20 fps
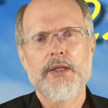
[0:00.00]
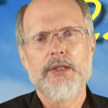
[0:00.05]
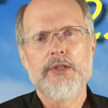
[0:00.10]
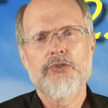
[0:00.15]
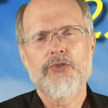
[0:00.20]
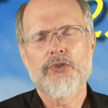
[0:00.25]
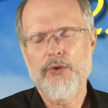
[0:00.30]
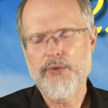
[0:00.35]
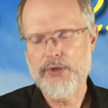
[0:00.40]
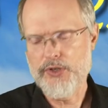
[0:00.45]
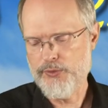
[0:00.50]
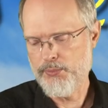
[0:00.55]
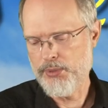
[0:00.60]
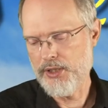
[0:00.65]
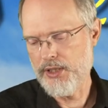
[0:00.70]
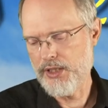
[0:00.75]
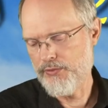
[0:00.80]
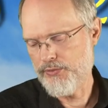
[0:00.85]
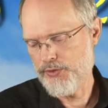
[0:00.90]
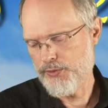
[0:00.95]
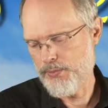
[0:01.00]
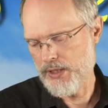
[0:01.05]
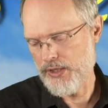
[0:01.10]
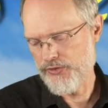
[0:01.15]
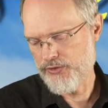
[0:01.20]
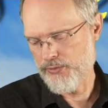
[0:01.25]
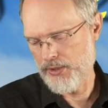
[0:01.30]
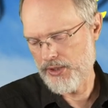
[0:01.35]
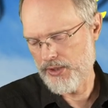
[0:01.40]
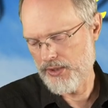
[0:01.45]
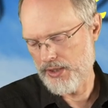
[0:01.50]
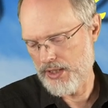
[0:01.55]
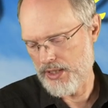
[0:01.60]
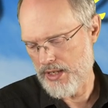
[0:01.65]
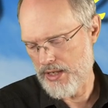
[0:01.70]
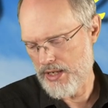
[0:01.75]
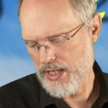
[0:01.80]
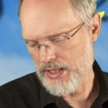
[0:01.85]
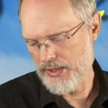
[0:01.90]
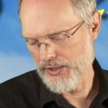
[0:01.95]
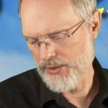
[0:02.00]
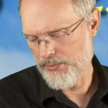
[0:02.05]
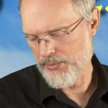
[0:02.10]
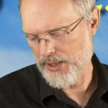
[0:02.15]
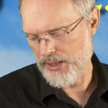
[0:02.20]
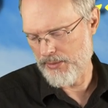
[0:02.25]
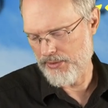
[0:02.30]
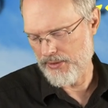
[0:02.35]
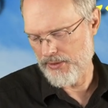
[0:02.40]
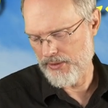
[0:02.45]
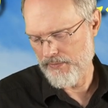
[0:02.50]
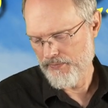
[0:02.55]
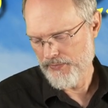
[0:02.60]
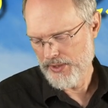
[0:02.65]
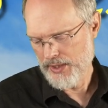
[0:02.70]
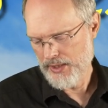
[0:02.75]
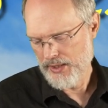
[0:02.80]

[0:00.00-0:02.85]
So he's putting the responsibility on the people.